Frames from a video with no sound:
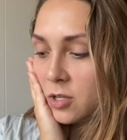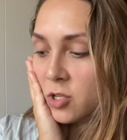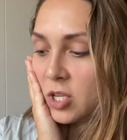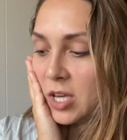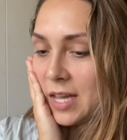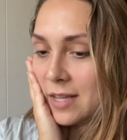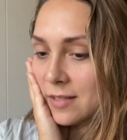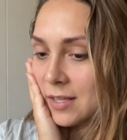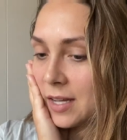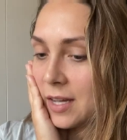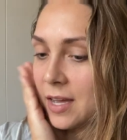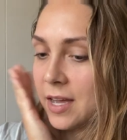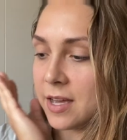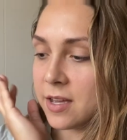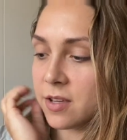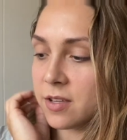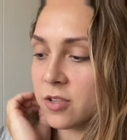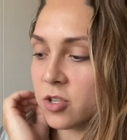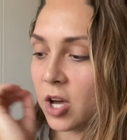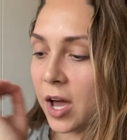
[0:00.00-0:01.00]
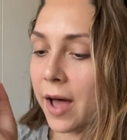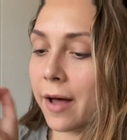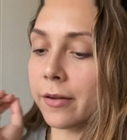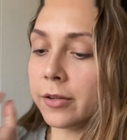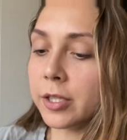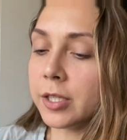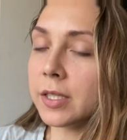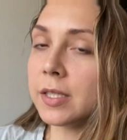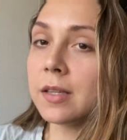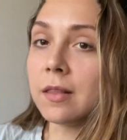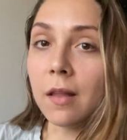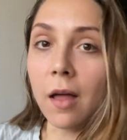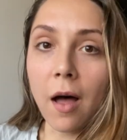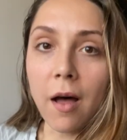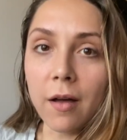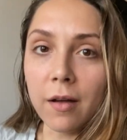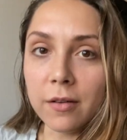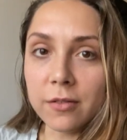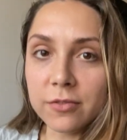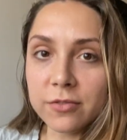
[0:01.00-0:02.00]
She has like a childhood
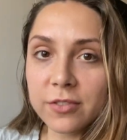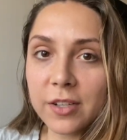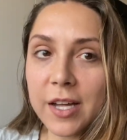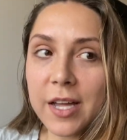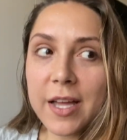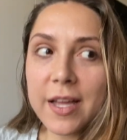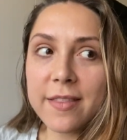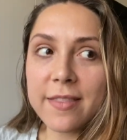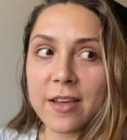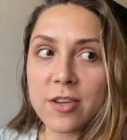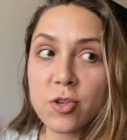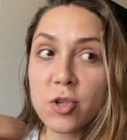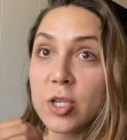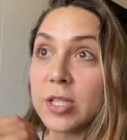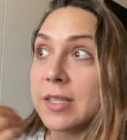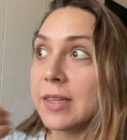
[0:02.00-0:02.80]
love that she